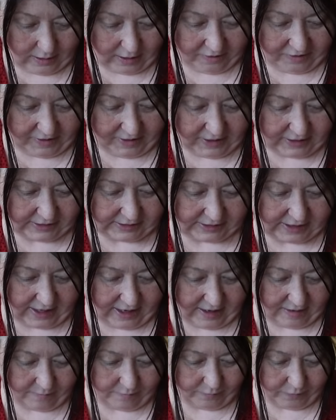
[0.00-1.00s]
I think it's
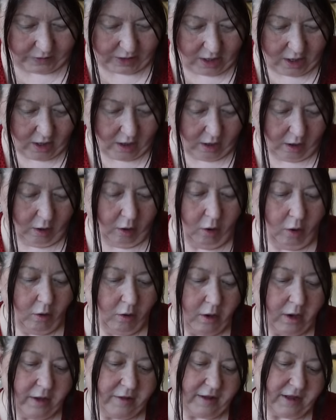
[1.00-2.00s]
a,
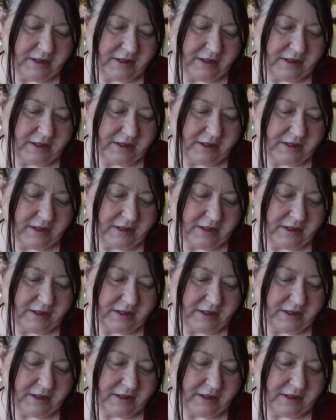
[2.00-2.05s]
oh,